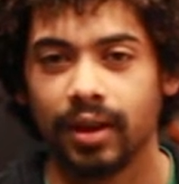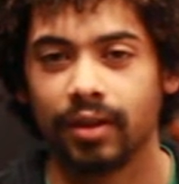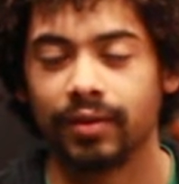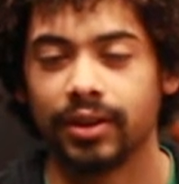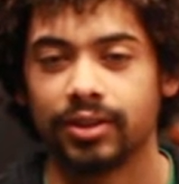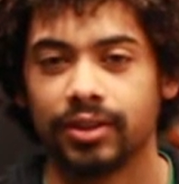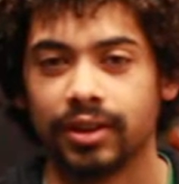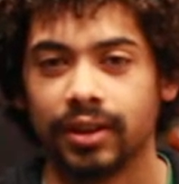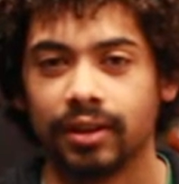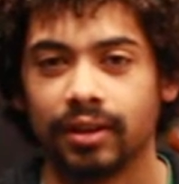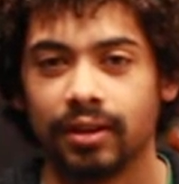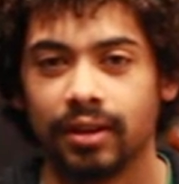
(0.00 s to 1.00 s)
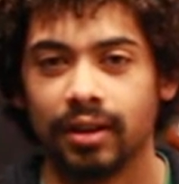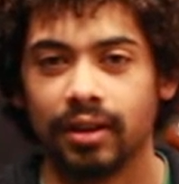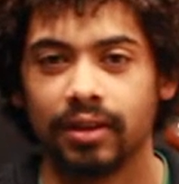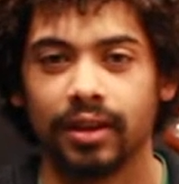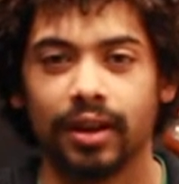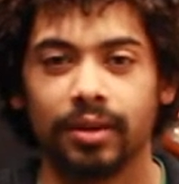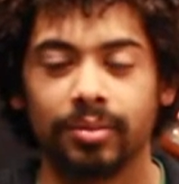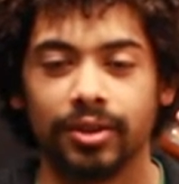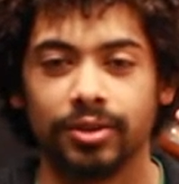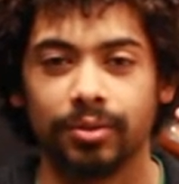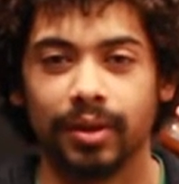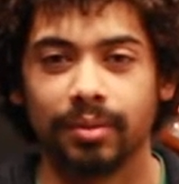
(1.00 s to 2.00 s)
Eventually, they got a
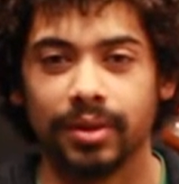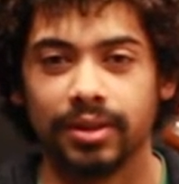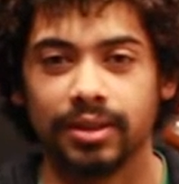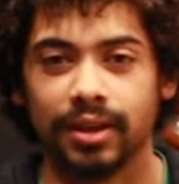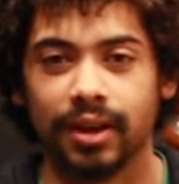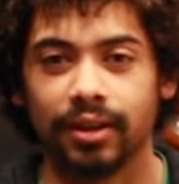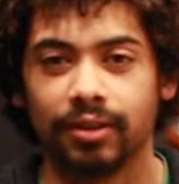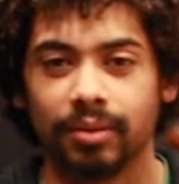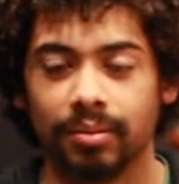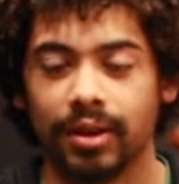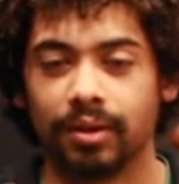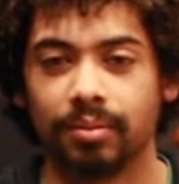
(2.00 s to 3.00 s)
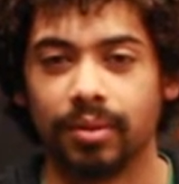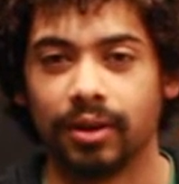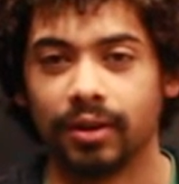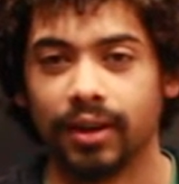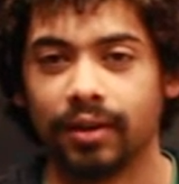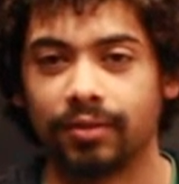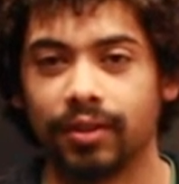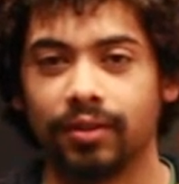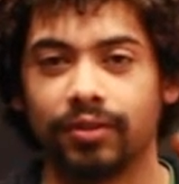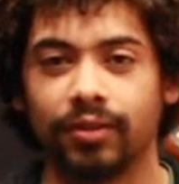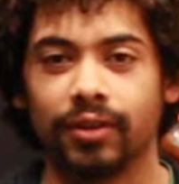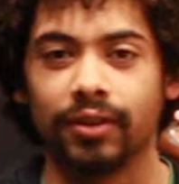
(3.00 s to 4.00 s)
bunch of wombats together and made a ball out of their
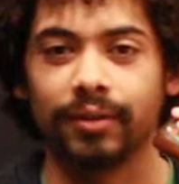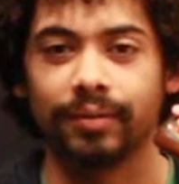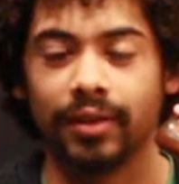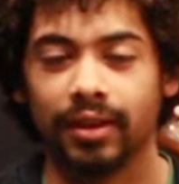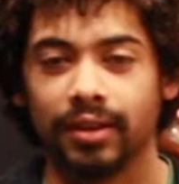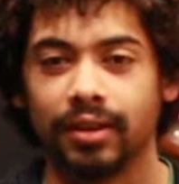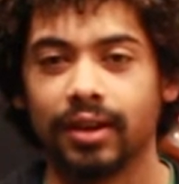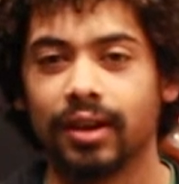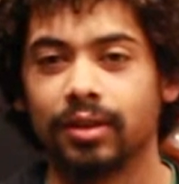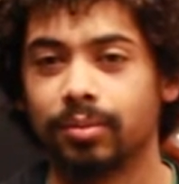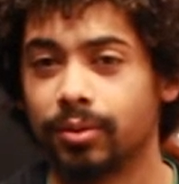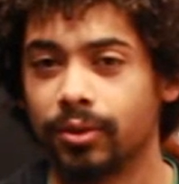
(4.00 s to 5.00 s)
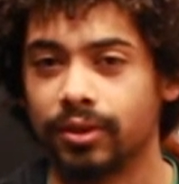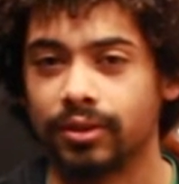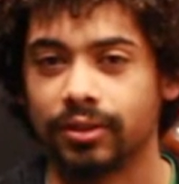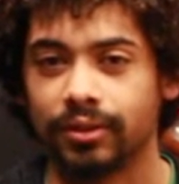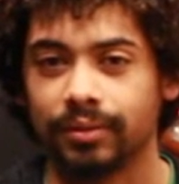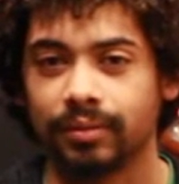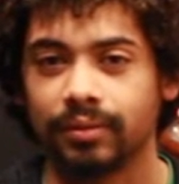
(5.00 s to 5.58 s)
fur. And then they got the pointer.